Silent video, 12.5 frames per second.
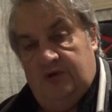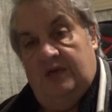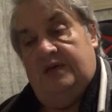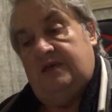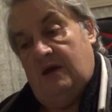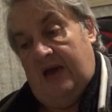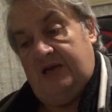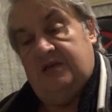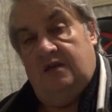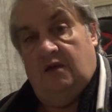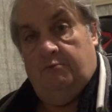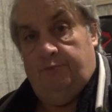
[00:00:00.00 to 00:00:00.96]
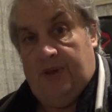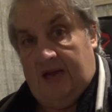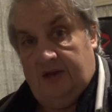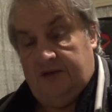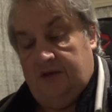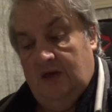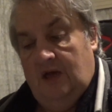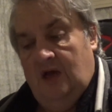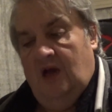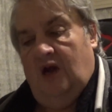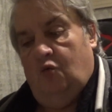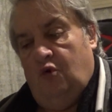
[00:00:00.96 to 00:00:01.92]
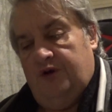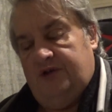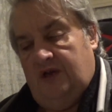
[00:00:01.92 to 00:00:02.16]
It's actually a ballad. I was